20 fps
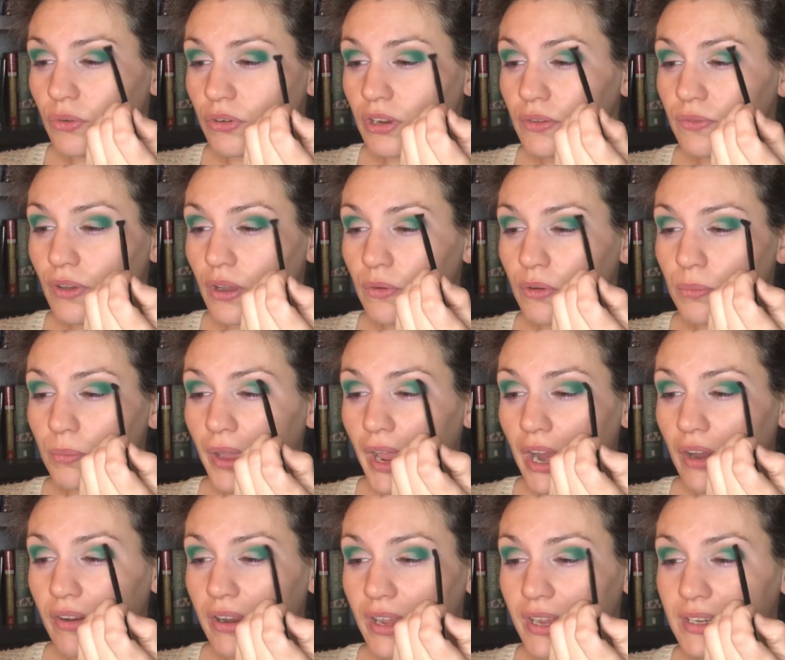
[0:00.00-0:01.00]
or if I were
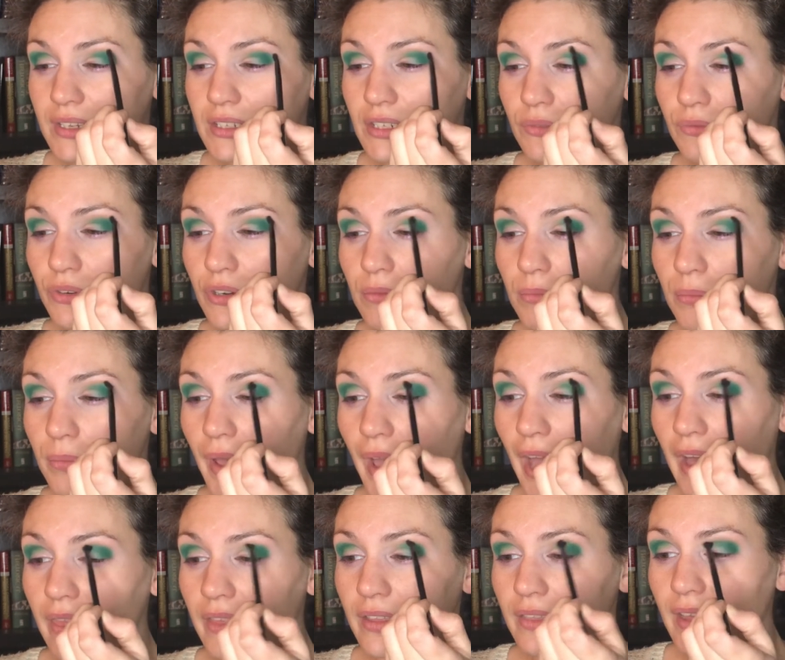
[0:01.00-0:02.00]
pairing a different
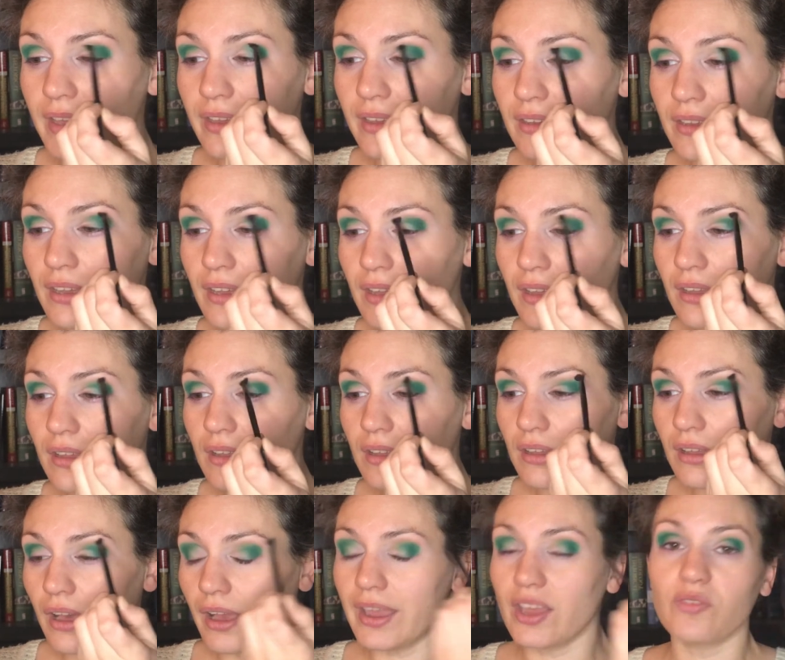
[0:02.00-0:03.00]
palette, like
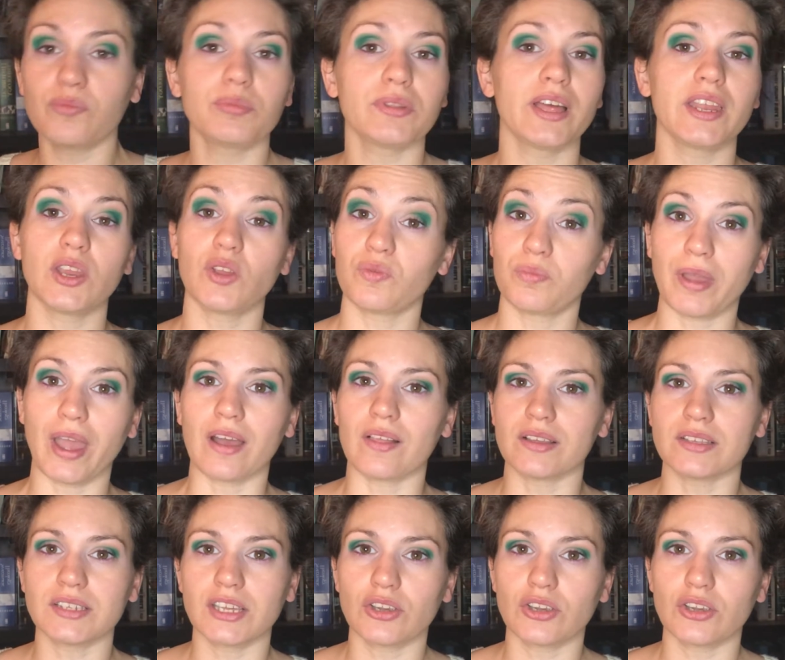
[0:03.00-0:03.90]
I have plenty of palettes.